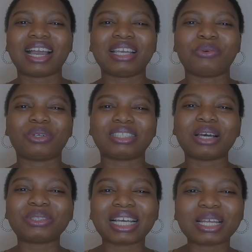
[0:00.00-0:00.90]
he was
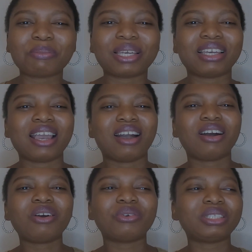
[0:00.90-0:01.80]
now telling me,
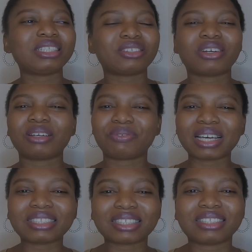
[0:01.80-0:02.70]
oh, this other
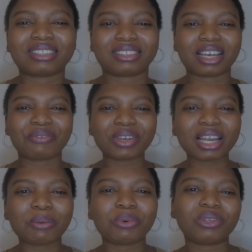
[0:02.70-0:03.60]
flat is
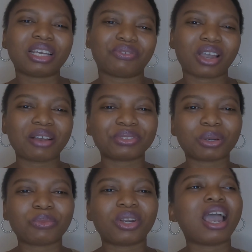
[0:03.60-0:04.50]
available if you have
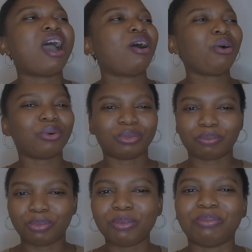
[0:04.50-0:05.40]
someone. Oh,
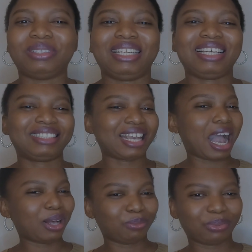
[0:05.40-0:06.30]
boom, the next
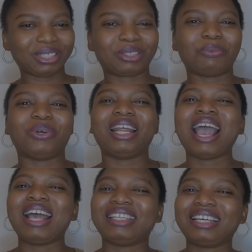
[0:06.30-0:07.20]
day I'll bring someone.
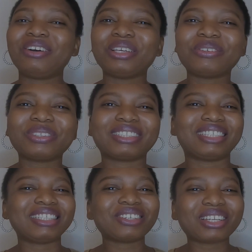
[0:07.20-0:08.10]

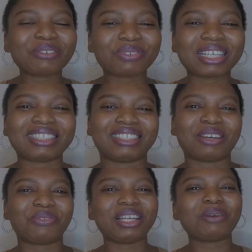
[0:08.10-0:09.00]
This other flat is
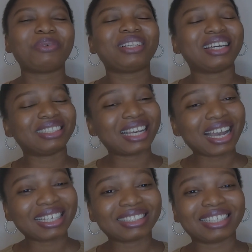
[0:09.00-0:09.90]
available. And
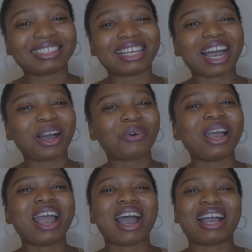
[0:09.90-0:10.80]
guys, that's how
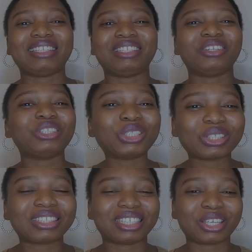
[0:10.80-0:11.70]
I did not
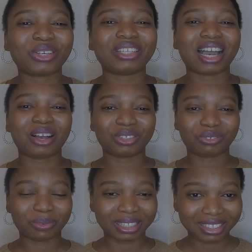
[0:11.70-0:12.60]
just secure the
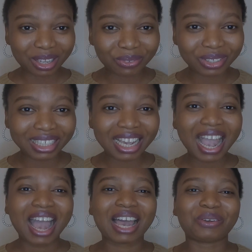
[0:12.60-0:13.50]
house for myself only,
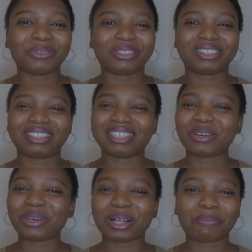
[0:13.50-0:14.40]
I was
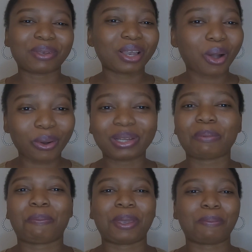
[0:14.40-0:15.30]
now helping
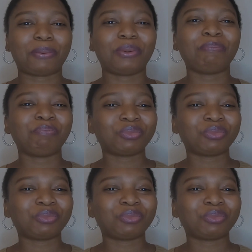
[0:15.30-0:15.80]
other people